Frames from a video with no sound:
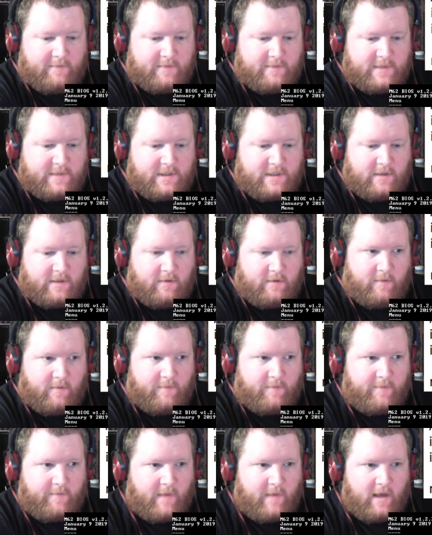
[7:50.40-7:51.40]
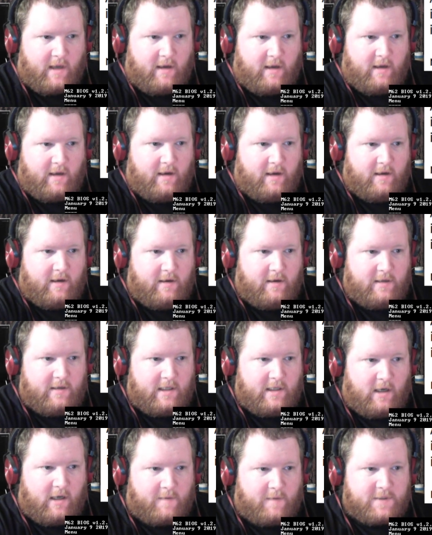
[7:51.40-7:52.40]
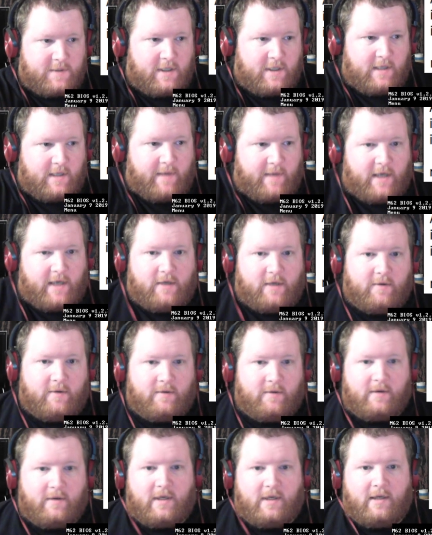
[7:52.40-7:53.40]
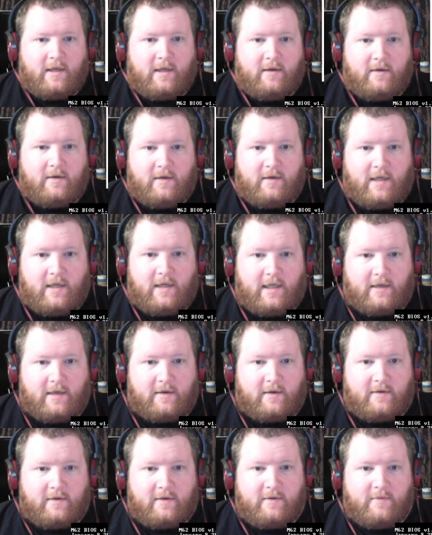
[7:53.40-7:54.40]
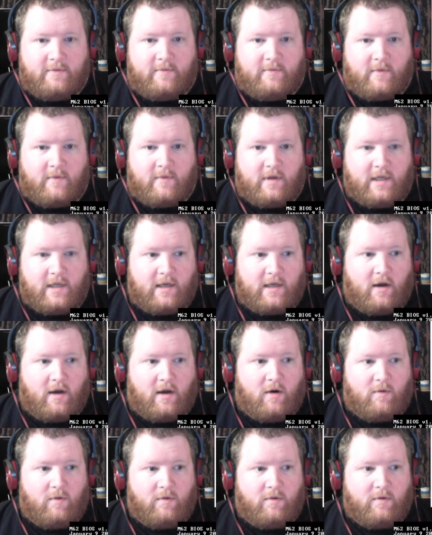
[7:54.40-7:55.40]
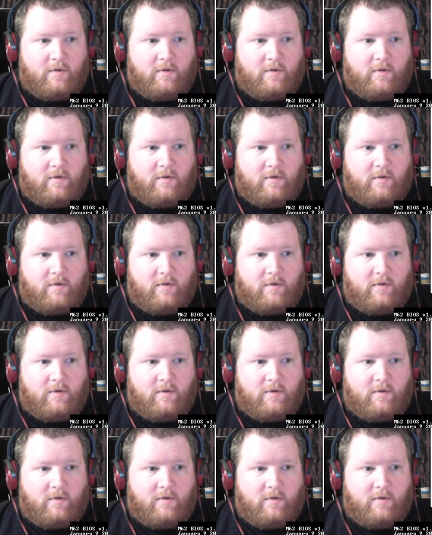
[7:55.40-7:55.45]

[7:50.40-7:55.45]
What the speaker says: So the option on the menu here, the O,